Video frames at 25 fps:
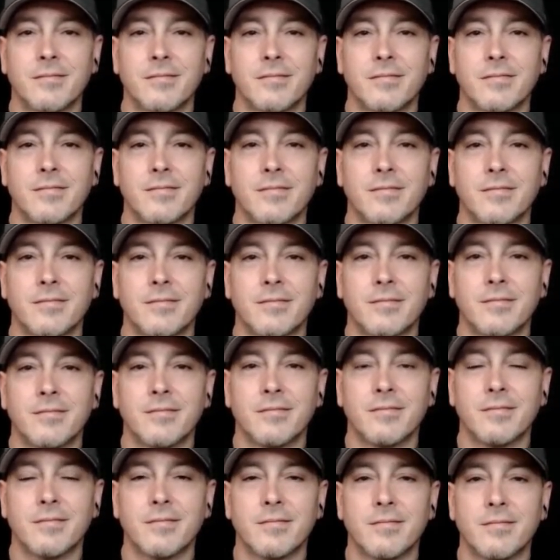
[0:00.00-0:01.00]

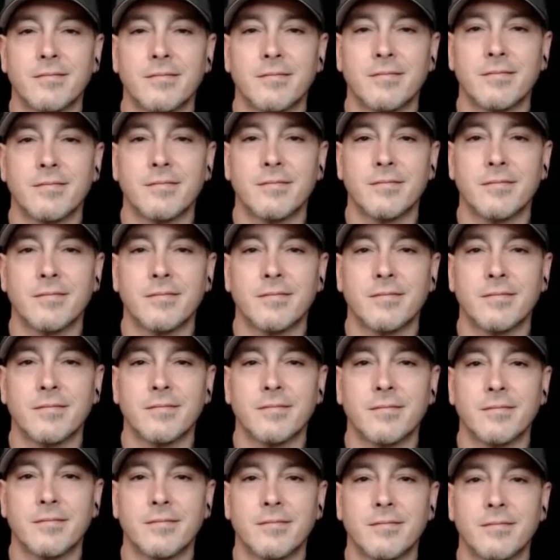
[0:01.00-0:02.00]

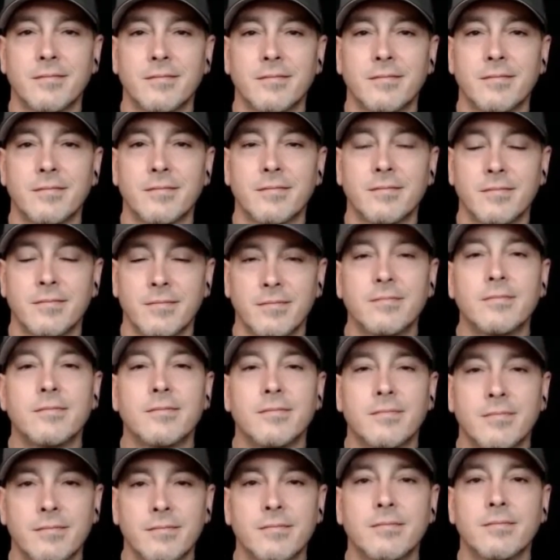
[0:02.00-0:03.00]

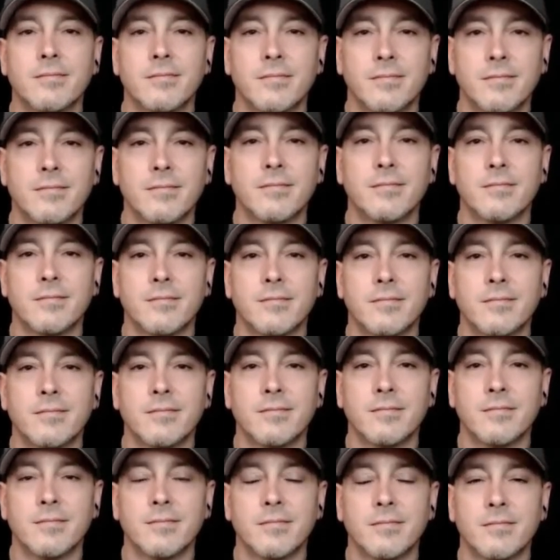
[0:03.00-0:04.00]

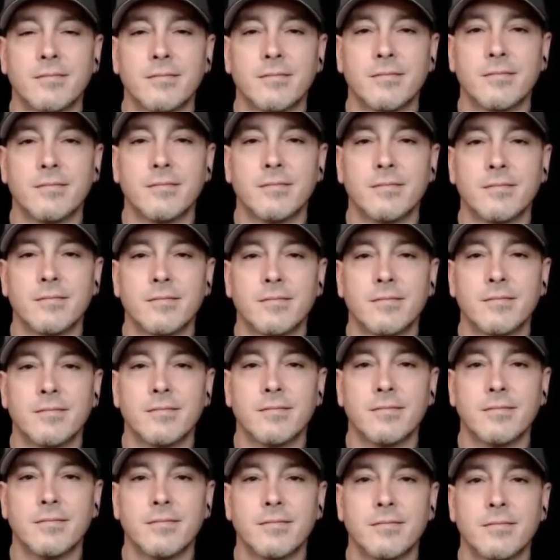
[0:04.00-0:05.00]

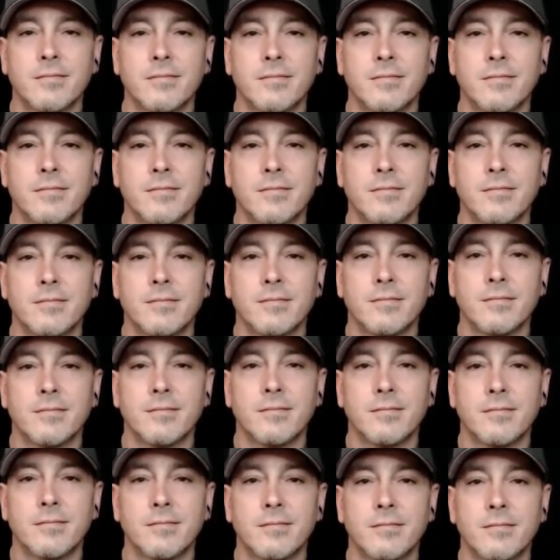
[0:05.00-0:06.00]

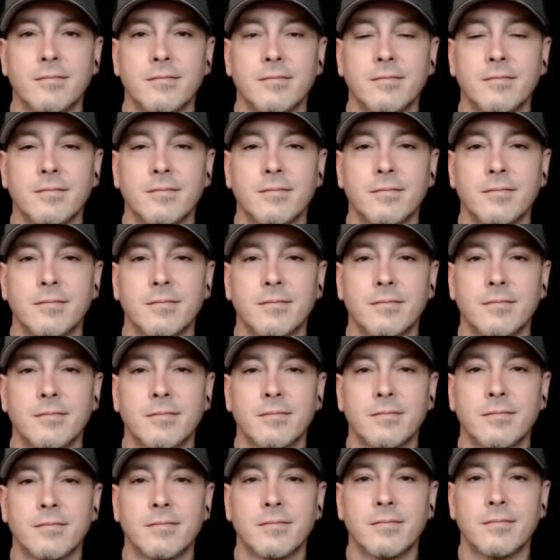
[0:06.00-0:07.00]

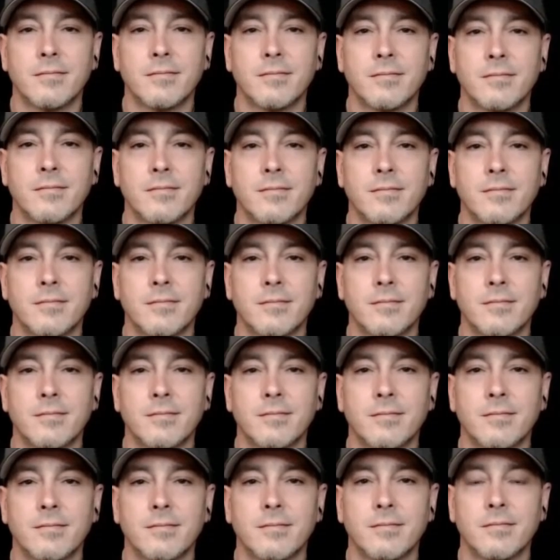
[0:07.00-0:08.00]
This person isn't speaking.